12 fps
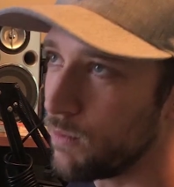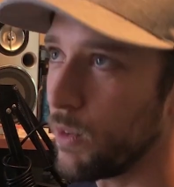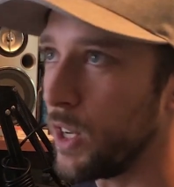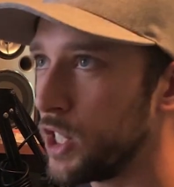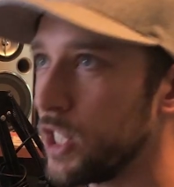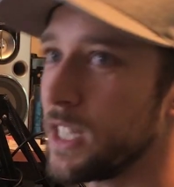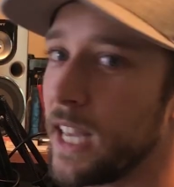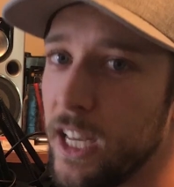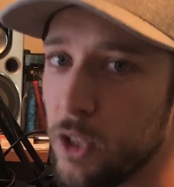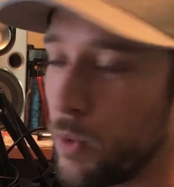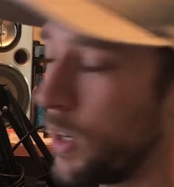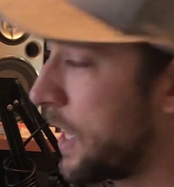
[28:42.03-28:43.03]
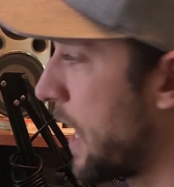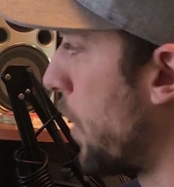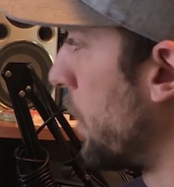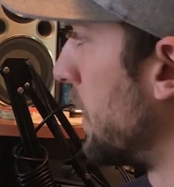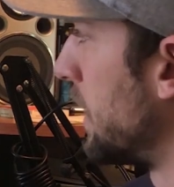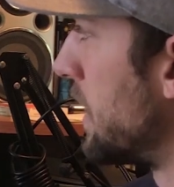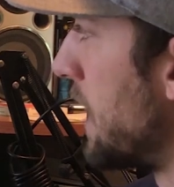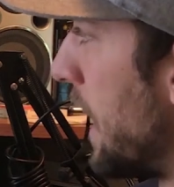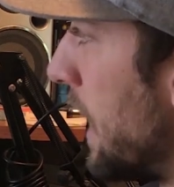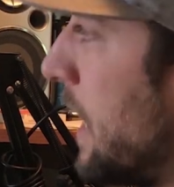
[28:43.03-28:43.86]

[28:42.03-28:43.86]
Well, I shouldn't say he's rarely out in the day.